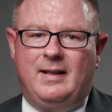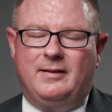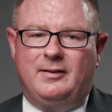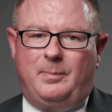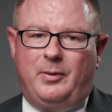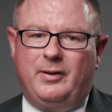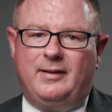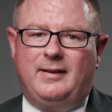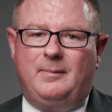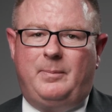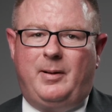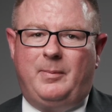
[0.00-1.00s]

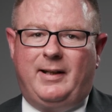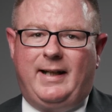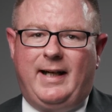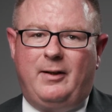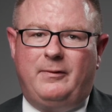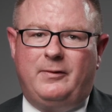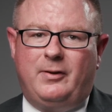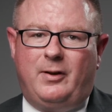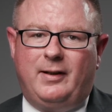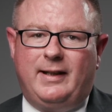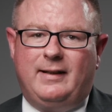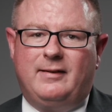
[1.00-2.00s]
Supporting public health
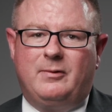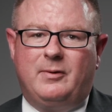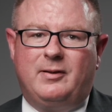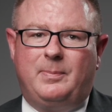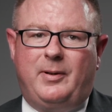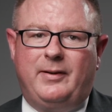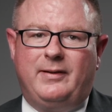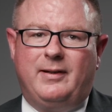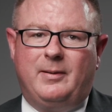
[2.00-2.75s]
colleagues respond